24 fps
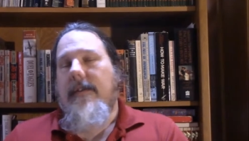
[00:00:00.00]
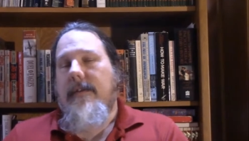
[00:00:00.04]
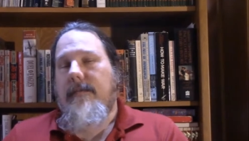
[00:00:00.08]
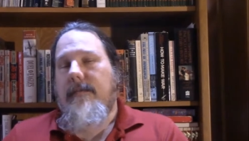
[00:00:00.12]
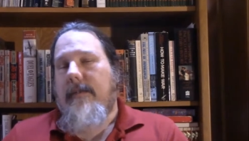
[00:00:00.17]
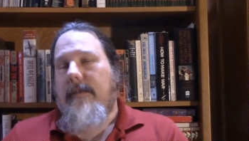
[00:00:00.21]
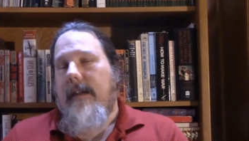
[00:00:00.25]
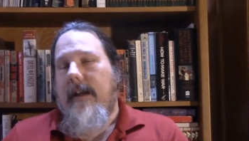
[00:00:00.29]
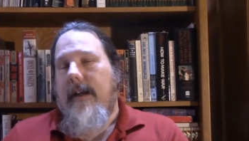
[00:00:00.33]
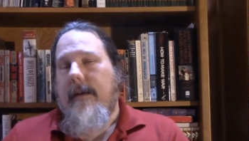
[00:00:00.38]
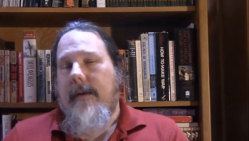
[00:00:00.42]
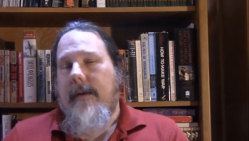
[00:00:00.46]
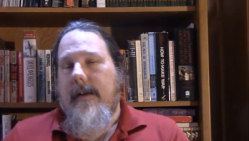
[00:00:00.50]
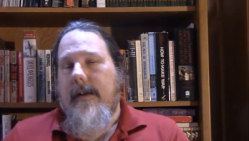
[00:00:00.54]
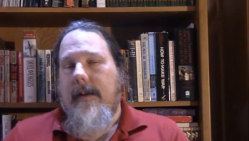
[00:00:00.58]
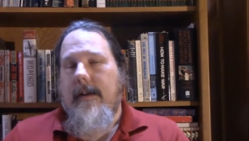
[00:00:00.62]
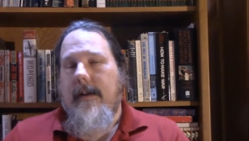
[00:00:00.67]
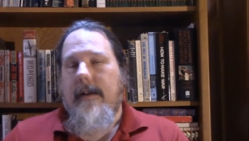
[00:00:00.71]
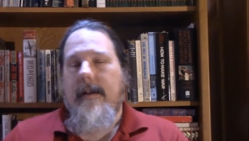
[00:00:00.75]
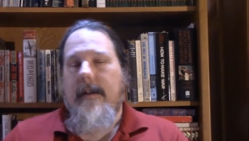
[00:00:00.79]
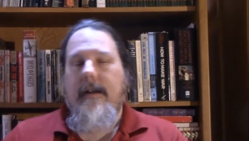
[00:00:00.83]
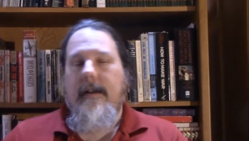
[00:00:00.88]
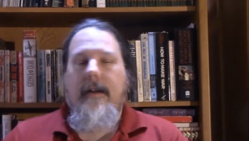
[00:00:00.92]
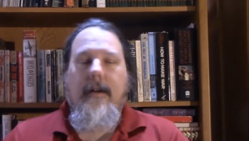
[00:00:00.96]
play with,
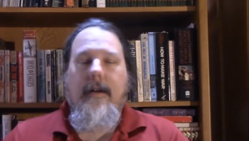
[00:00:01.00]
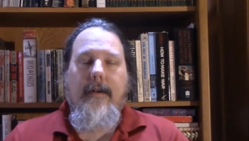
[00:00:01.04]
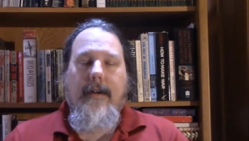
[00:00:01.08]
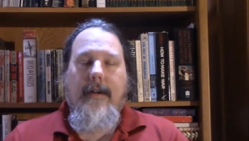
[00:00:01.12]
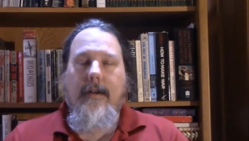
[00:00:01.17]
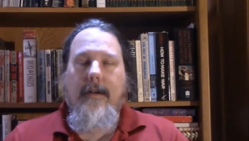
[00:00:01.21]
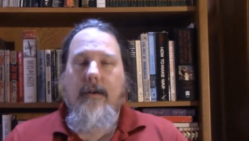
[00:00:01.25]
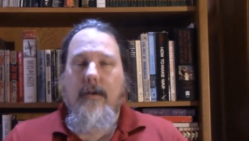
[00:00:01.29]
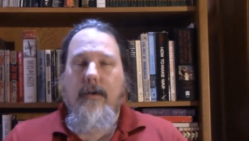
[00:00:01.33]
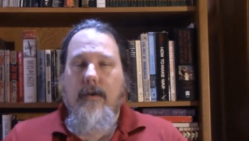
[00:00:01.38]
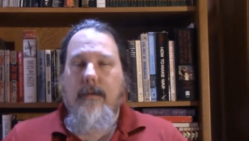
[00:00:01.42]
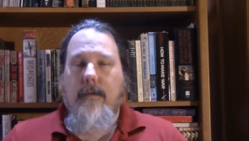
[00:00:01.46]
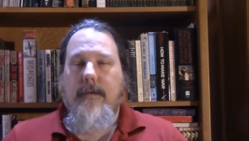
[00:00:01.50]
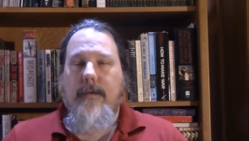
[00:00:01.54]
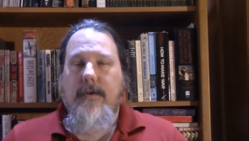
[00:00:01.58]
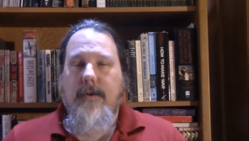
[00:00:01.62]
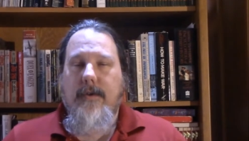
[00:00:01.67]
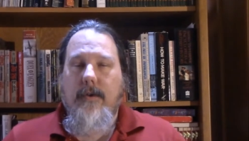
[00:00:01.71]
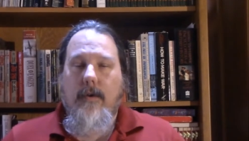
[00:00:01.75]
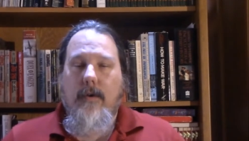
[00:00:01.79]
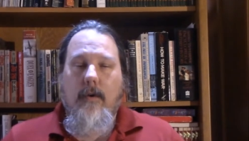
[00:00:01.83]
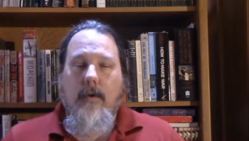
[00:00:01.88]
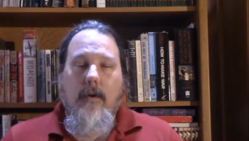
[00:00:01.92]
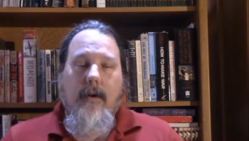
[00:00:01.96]
in groups
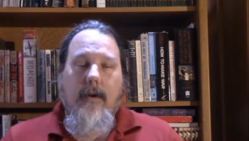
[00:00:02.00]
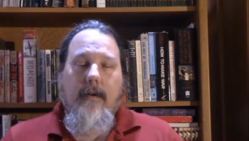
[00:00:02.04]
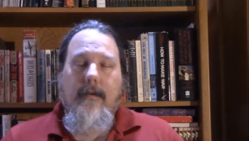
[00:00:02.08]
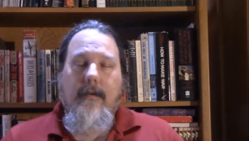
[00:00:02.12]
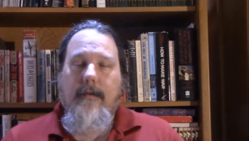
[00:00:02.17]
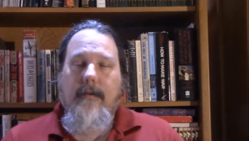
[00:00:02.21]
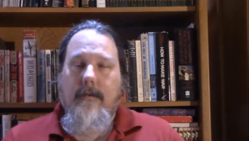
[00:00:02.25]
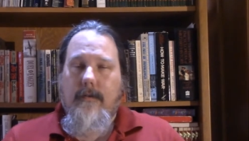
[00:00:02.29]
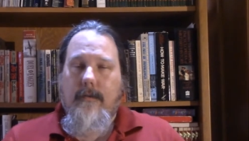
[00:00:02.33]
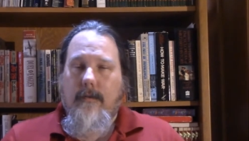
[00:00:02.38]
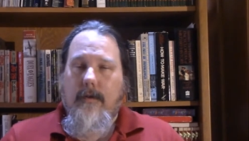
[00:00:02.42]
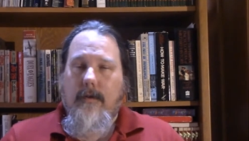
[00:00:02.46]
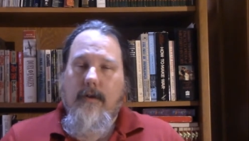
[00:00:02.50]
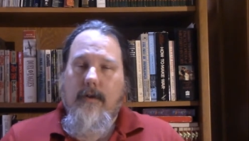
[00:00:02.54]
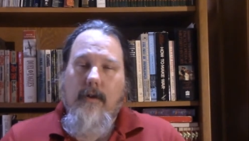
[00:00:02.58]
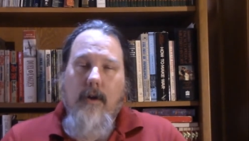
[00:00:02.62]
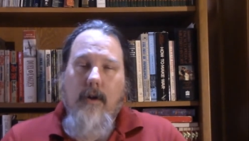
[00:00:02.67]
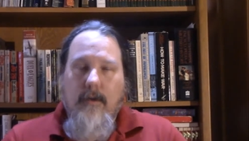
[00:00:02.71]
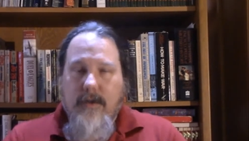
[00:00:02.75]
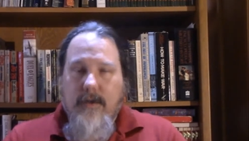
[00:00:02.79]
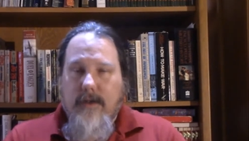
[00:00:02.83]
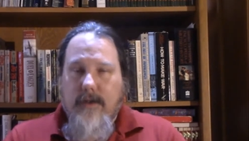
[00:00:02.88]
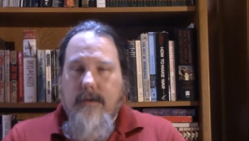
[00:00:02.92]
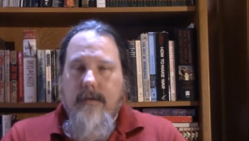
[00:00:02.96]
or
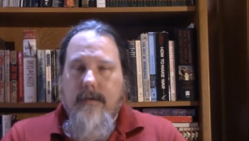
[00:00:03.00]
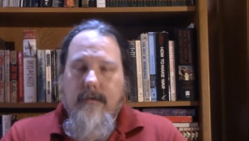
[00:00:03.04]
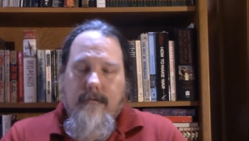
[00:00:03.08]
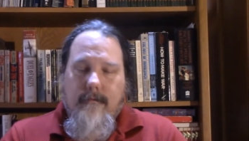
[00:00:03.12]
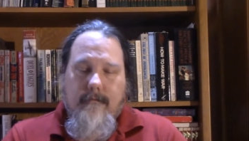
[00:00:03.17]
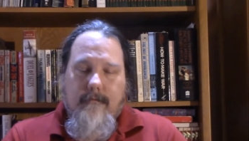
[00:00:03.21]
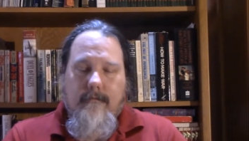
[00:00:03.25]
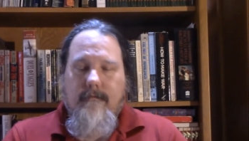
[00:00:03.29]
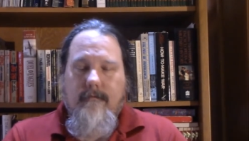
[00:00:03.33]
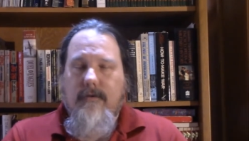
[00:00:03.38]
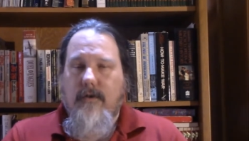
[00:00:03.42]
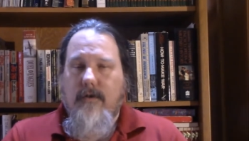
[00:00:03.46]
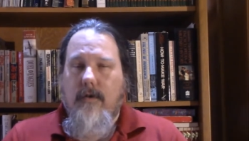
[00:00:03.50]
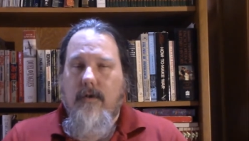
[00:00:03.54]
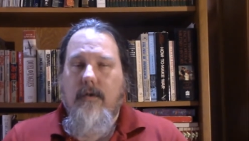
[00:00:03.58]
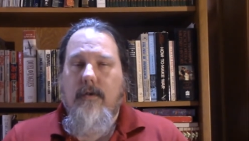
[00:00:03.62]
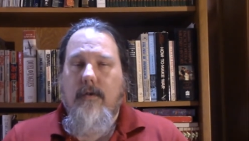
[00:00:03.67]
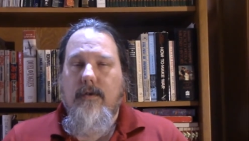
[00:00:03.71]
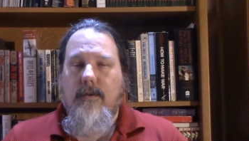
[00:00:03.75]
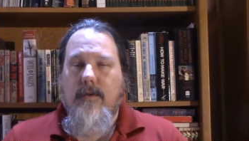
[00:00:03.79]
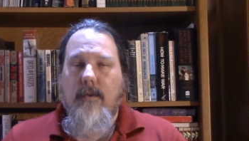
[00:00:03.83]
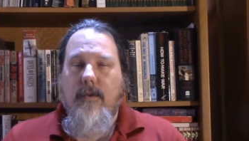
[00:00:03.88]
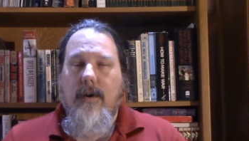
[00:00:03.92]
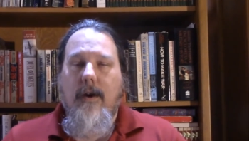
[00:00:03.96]
close
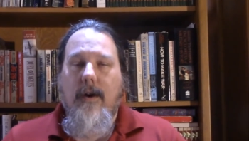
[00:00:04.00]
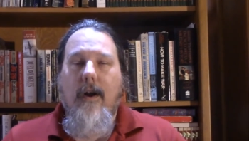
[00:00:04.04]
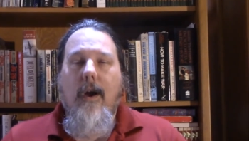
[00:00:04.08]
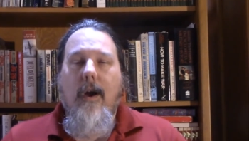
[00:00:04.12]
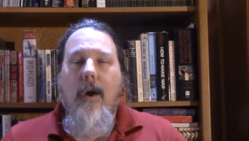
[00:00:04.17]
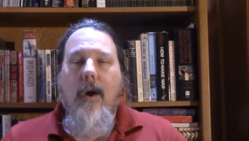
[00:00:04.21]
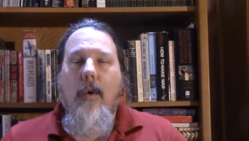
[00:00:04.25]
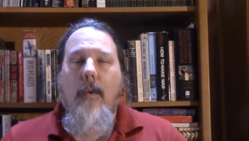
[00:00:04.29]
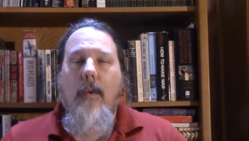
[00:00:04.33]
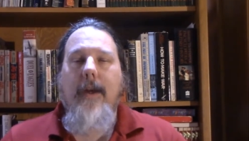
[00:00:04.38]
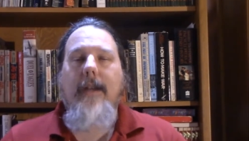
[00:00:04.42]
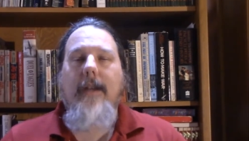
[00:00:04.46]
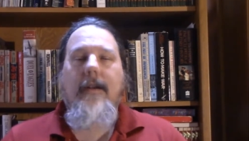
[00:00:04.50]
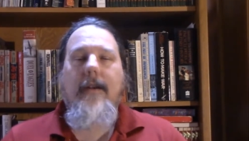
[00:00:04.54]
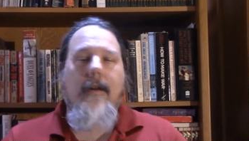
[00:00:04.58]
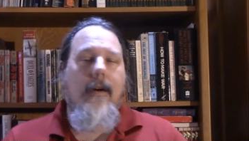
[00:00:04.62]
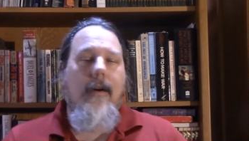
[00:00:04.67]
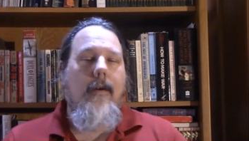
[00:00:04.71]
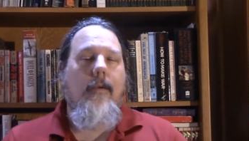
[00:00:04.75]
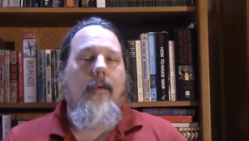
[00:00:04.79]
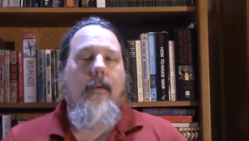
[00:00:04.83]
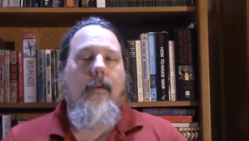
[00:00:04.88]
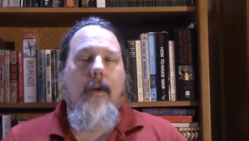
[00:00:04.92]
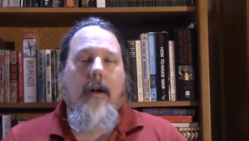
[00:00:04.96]
circles where we
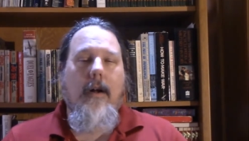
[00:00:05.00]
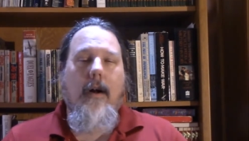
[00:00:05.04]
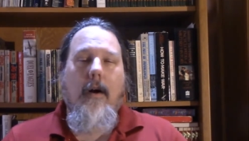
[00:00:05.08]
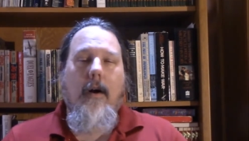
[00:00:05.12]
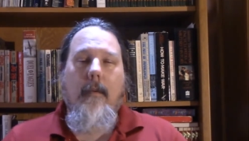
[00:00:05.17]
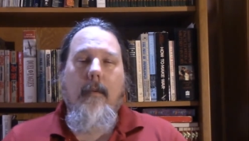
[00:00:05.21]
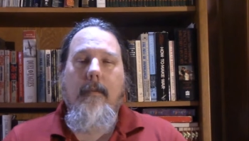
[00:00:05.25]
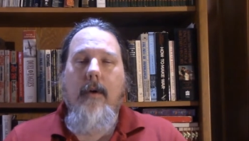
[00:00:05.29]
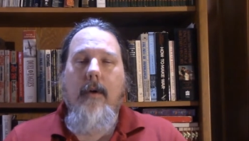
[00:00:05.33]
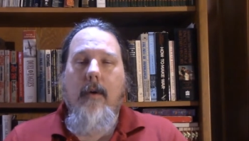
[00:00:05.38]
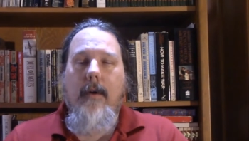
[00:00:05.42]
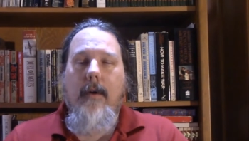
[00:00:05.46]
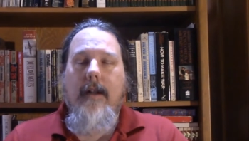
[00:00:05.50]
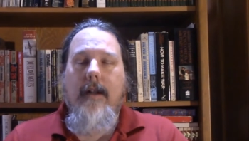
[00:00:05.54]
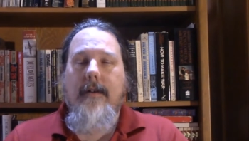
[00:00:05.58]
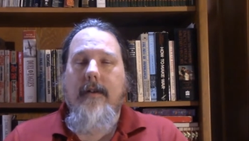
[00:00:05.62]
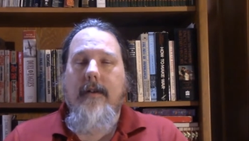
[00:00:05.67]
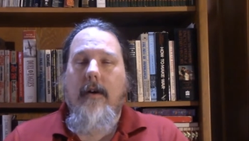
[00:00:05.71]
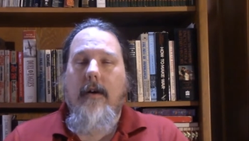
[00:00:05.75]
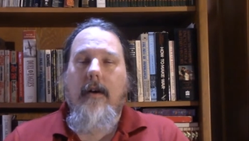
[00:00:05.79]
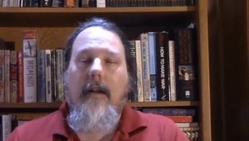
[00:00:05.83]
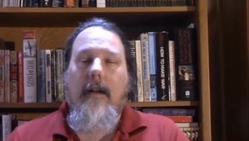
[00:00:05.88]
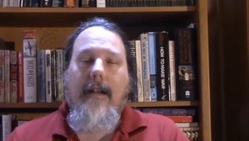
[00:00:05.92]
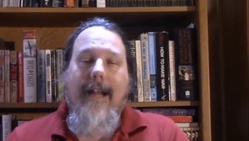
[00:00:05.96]
know what our opponents
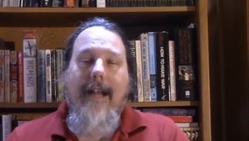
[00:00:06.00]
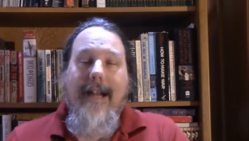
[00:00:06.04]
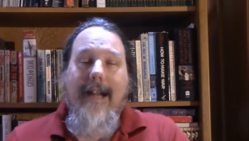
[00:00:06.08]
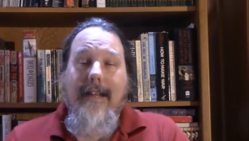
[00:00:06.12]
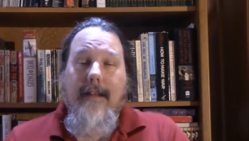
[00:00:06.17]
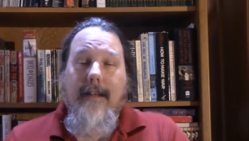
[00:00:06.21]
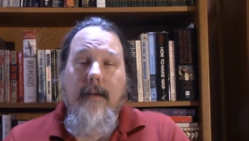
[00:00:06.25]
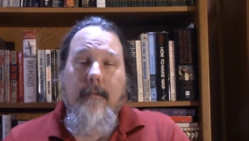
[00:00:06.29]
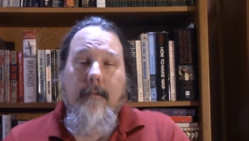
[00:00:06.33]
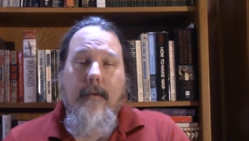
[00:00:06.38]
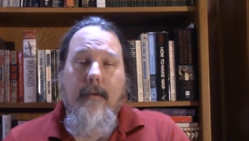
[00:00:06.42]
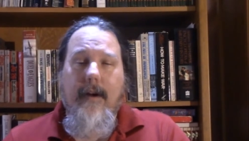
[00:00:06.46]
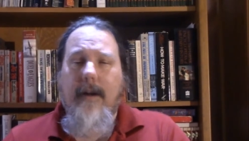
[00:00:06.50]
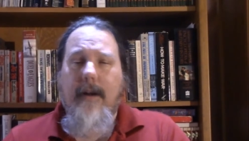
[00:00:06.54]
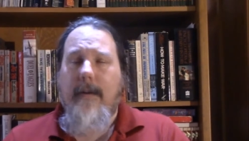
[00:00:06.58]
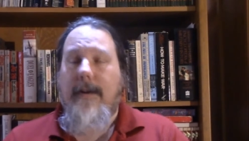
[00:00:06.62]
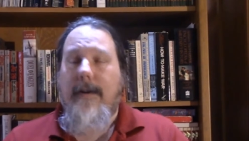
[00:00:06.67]
are likely to bring. We